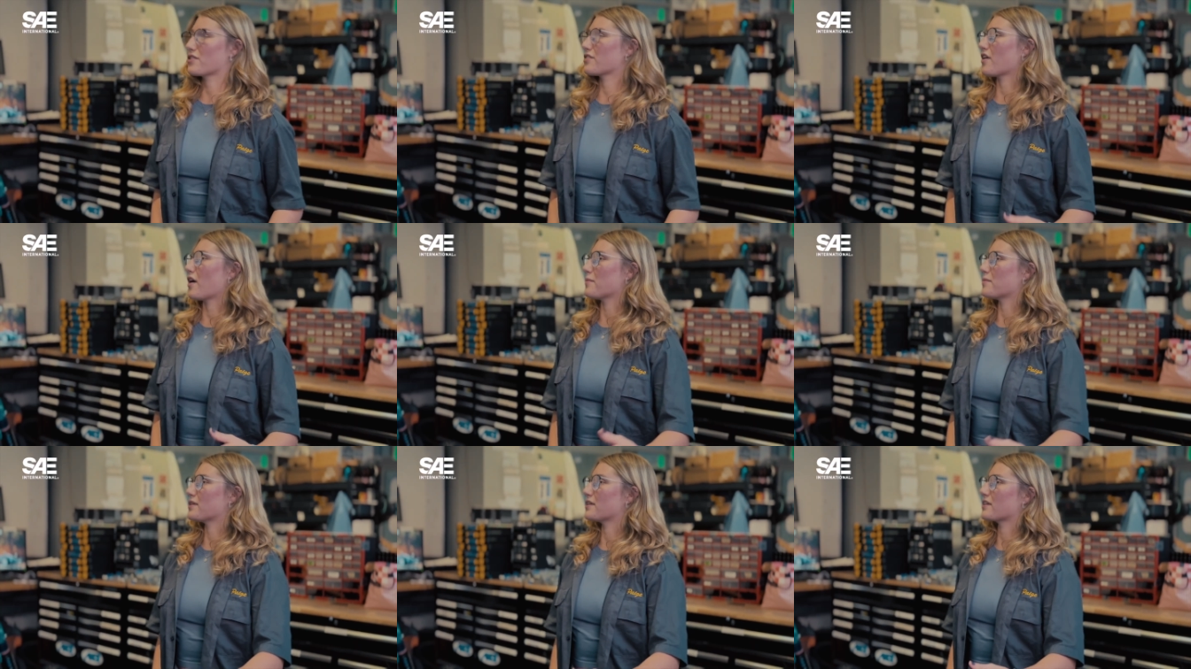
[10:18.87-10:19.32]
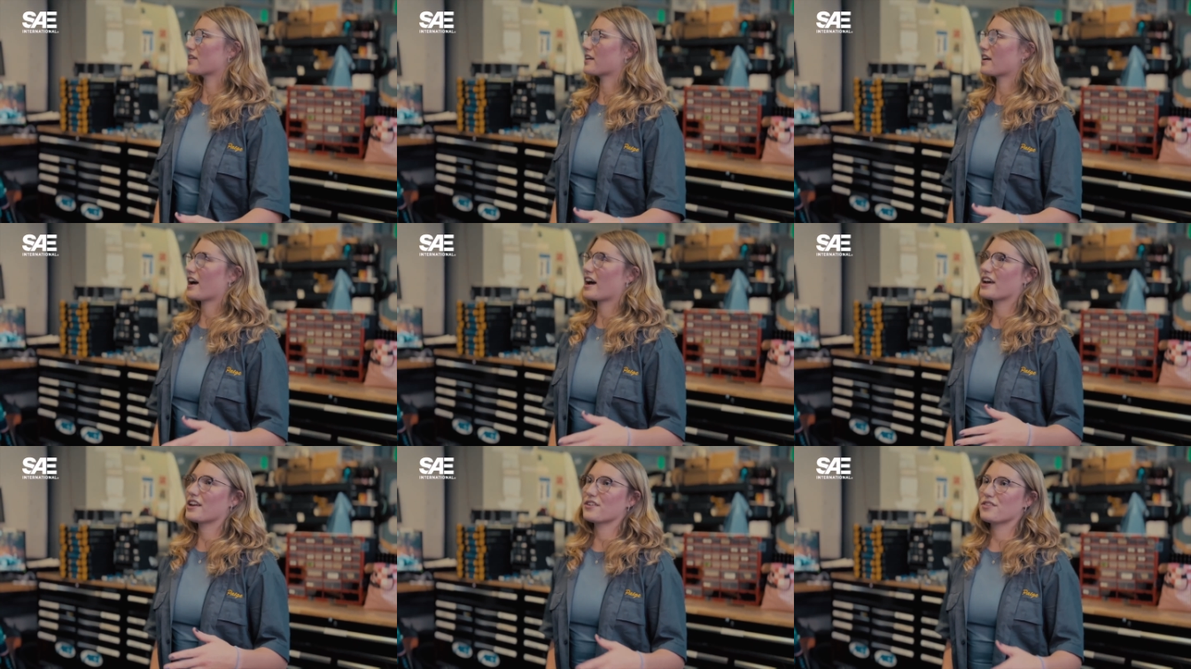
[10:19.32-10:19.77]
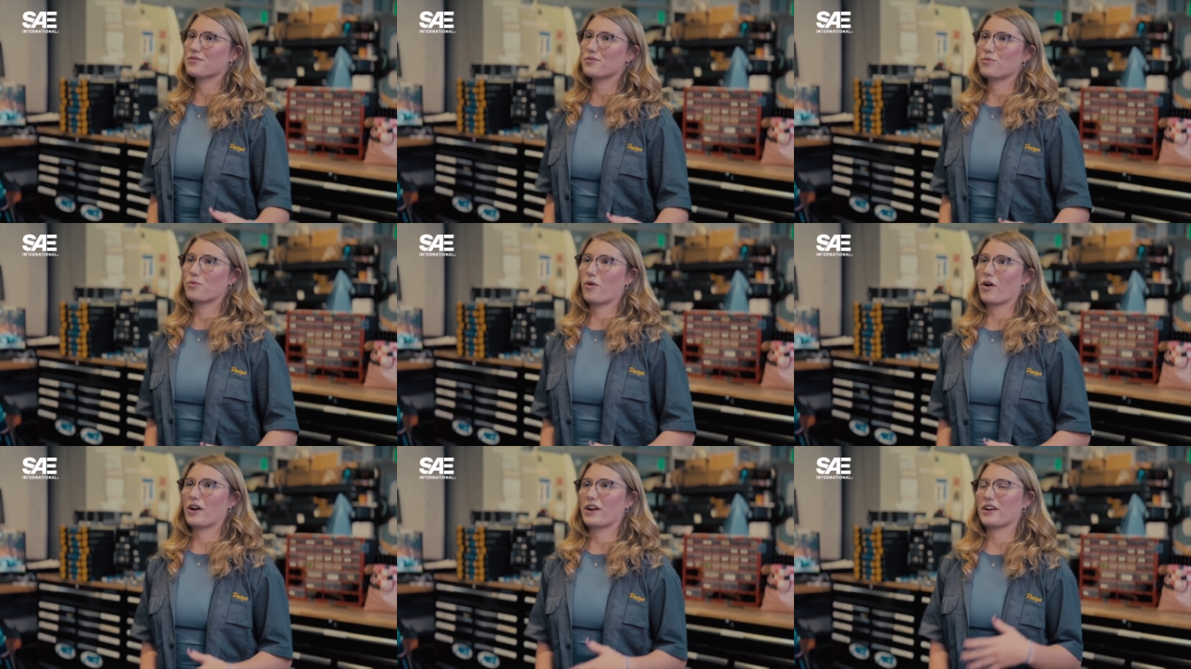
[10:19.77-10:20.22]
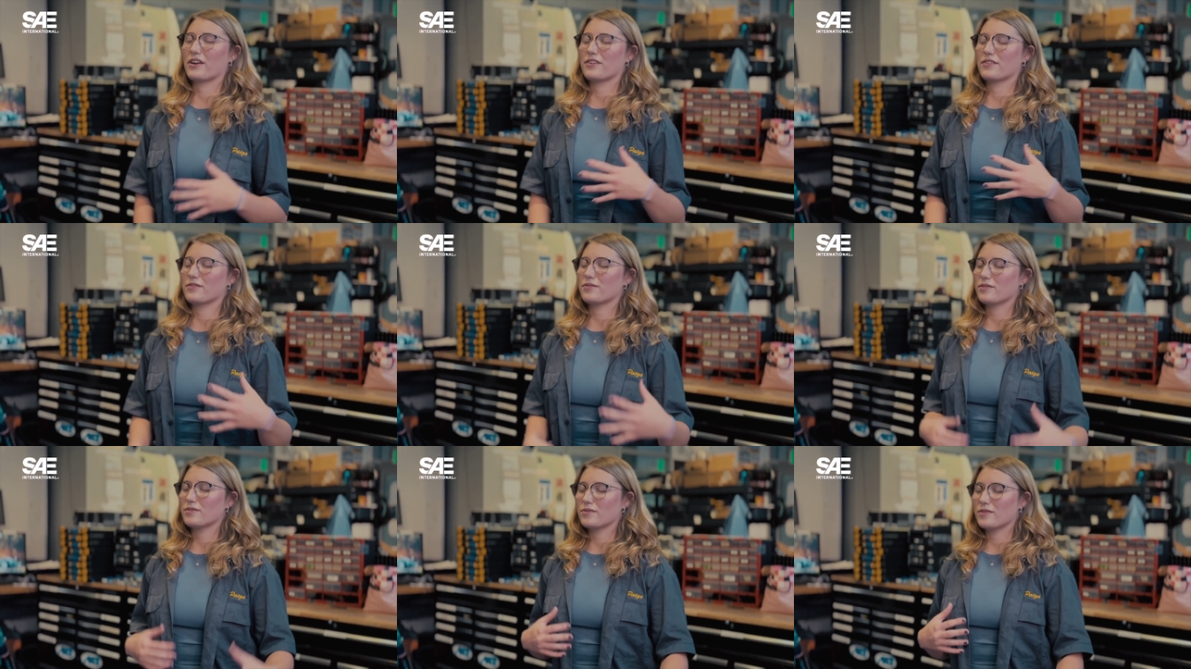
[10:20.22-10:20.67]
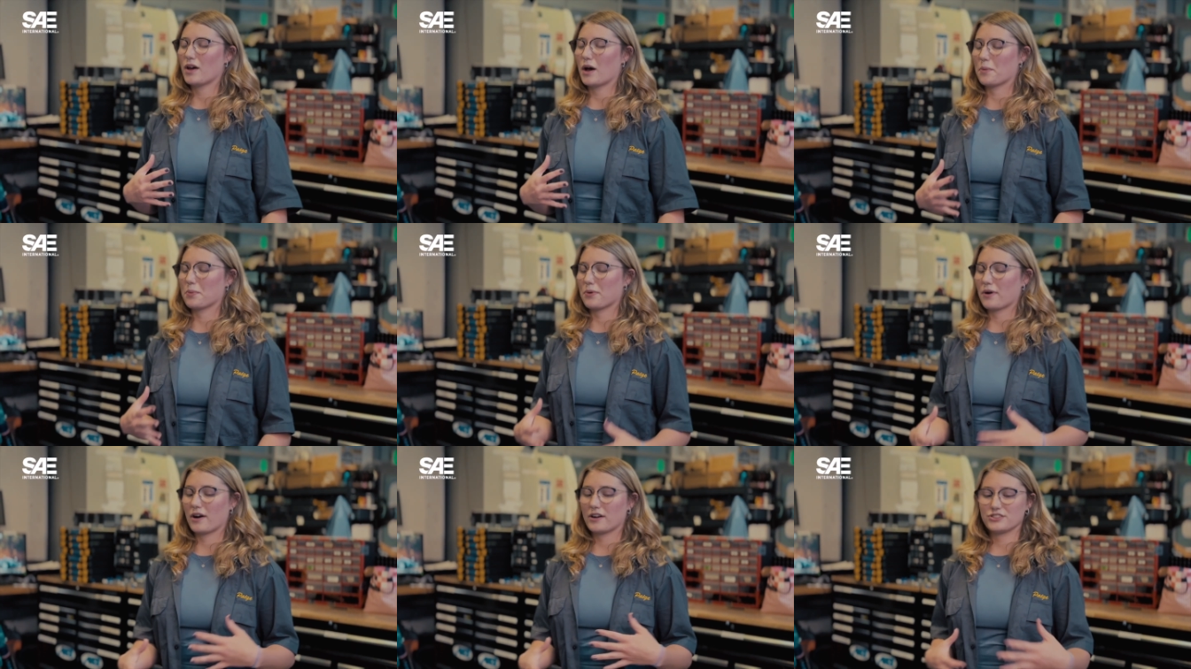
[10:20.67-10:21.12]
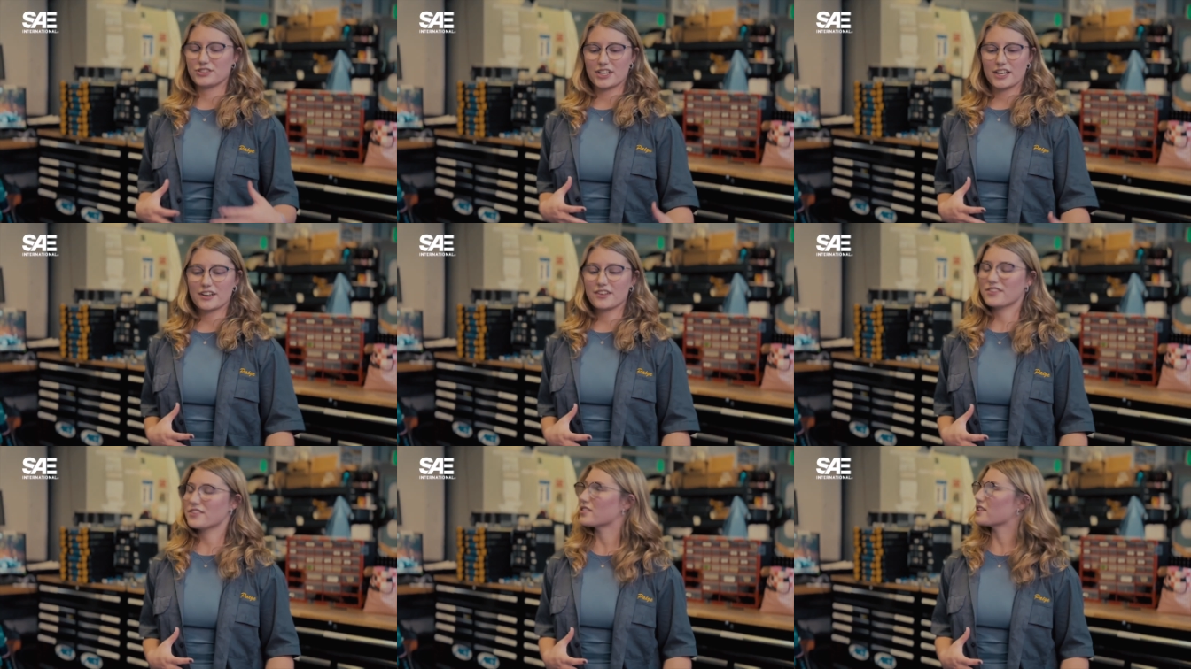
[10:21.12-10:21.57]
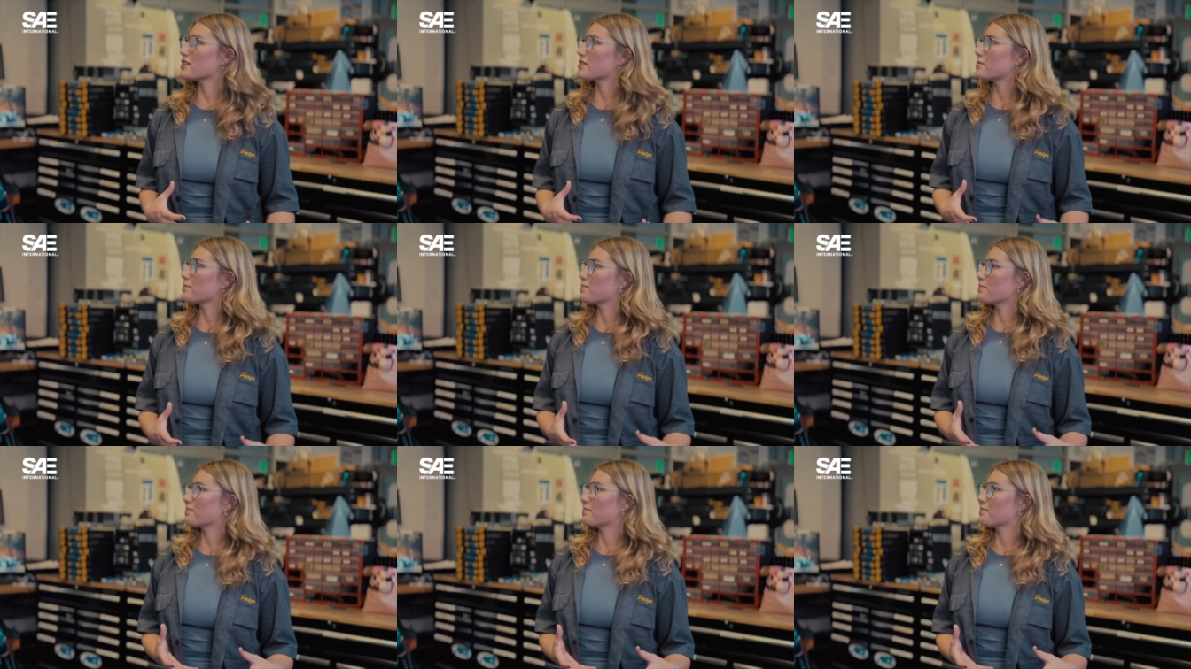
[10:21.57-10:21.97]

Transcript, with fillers: to Rama, kind of wanted a project to